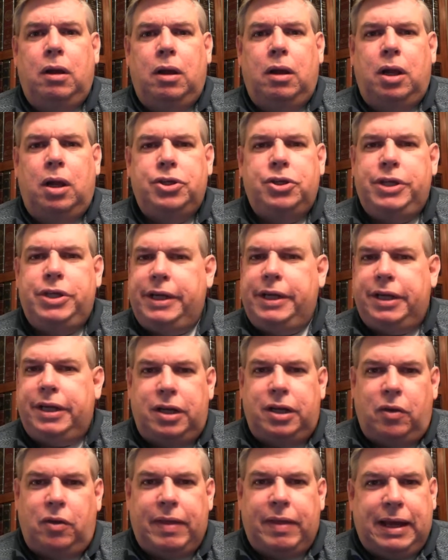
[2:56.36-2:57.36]
She didn't
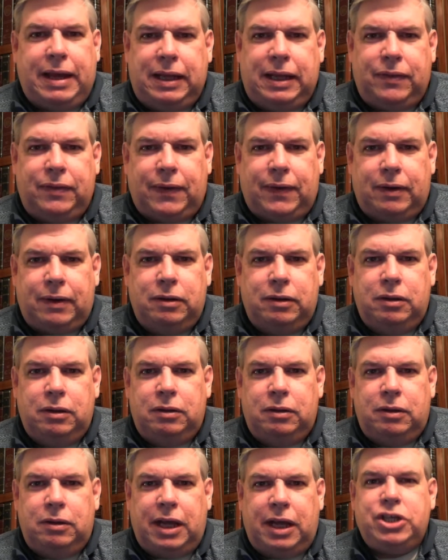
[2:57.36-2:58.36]
know that either
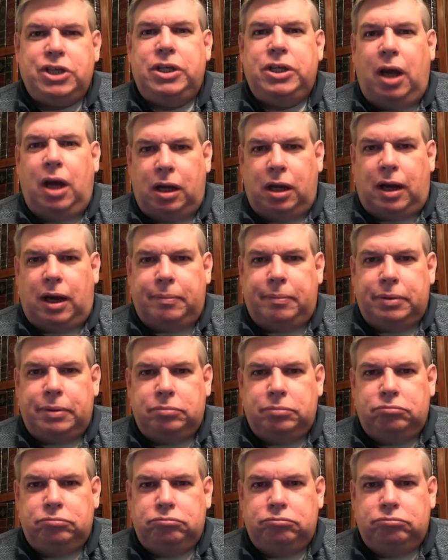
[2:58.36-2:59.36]
and she hung up.
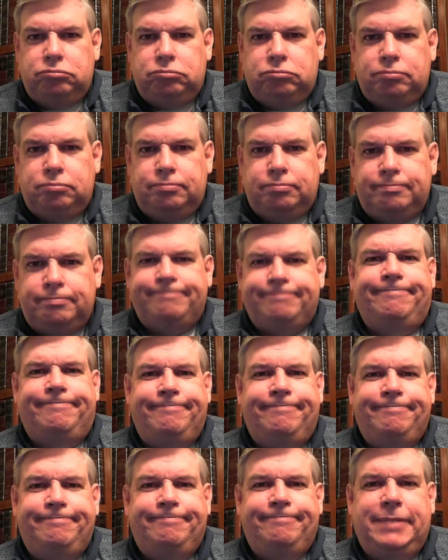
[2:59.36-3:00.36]
Hmm,
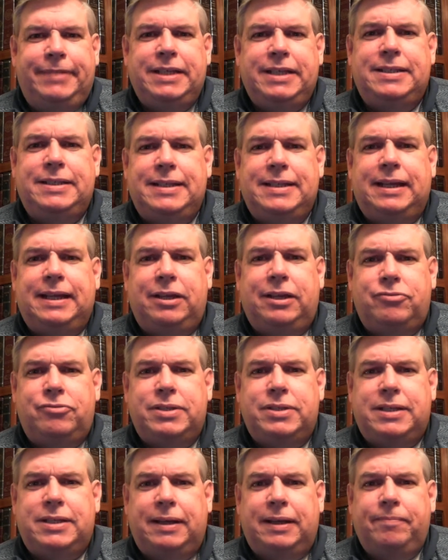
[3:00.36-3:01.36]
isn't that
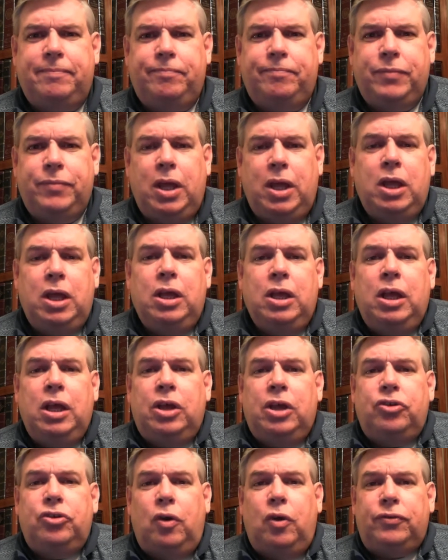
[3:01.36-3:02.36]
interesting?
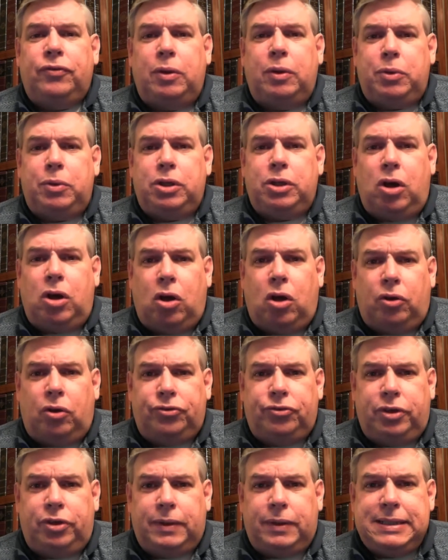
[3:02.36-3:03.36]
So if someone
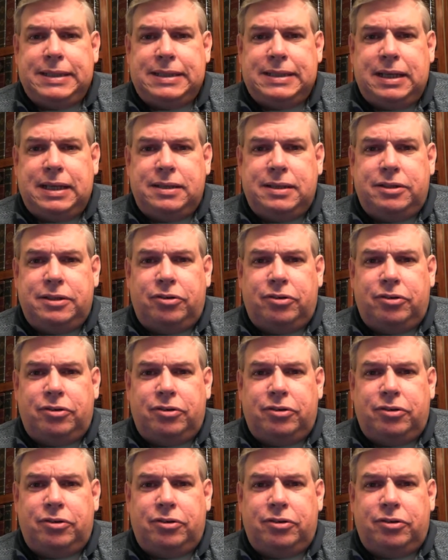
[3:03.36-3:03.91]
calls you and says they're